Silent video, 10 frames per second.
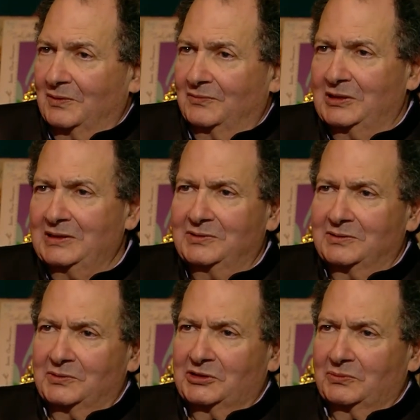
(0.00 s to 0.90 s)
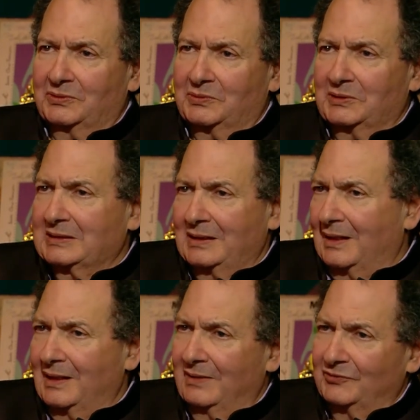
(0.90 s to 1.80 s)
leader which will say,
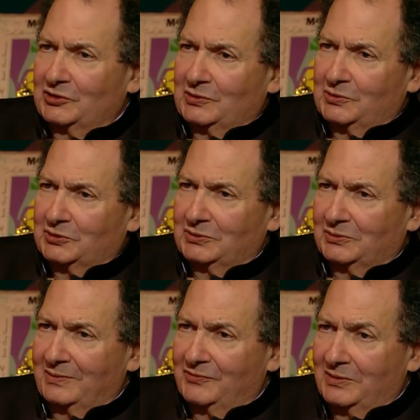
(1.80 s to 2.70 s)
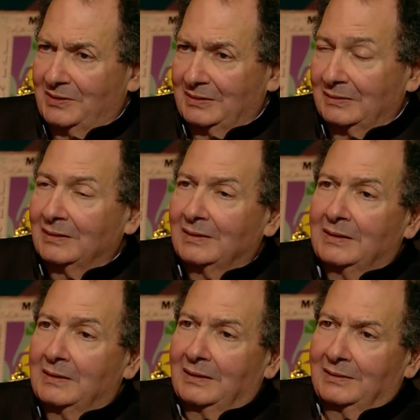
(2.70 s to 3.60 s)
I have the solution to everything,
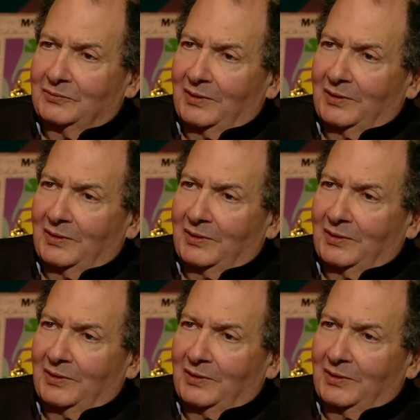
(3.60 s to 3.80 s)
and we